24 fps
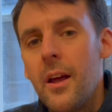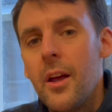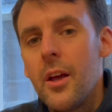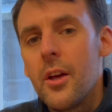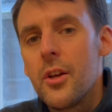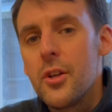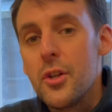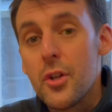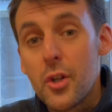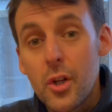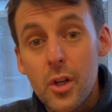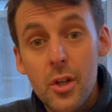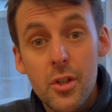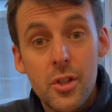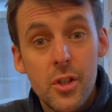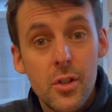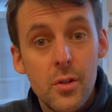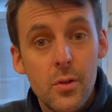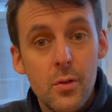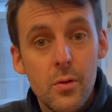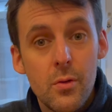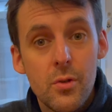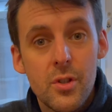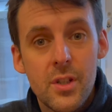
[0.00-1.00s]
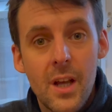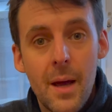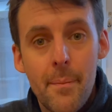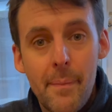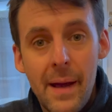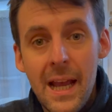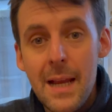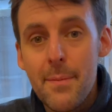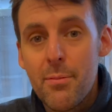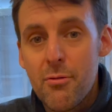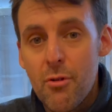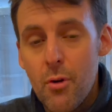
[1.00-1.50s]
you could use a
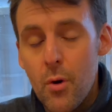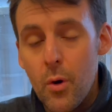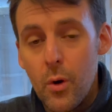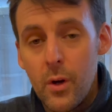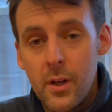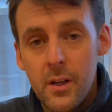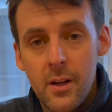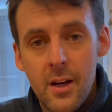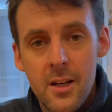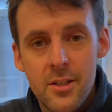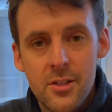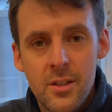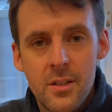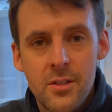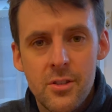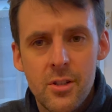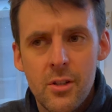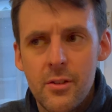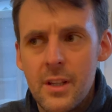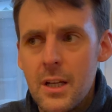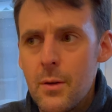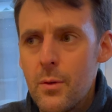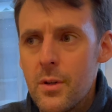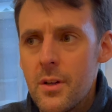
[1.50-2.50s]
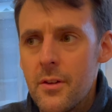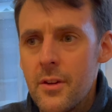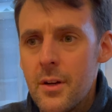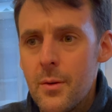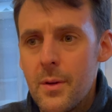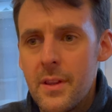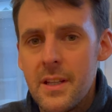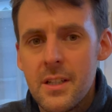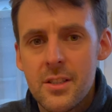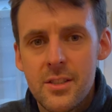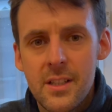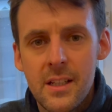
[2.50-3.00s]
paper organizer. So there were
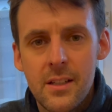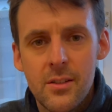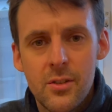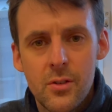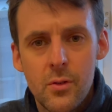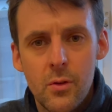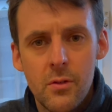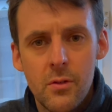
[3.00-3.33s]
these things called